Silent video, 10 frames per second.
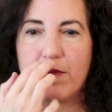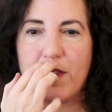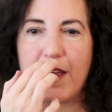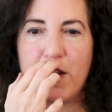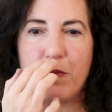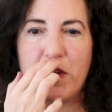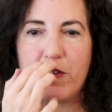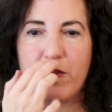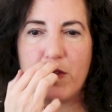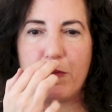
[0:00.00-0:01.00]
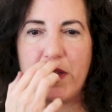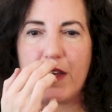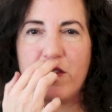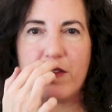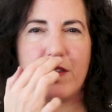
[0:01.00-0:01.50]
How much of the
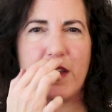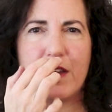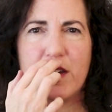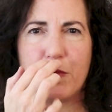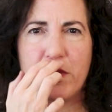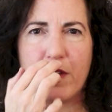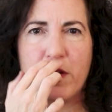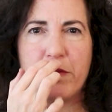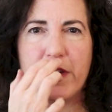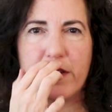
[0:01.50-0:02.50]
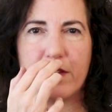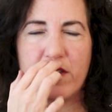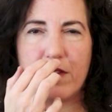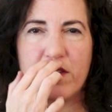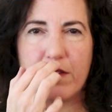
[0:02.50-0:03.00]
page is taken up with
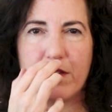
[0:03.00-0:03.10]
objects?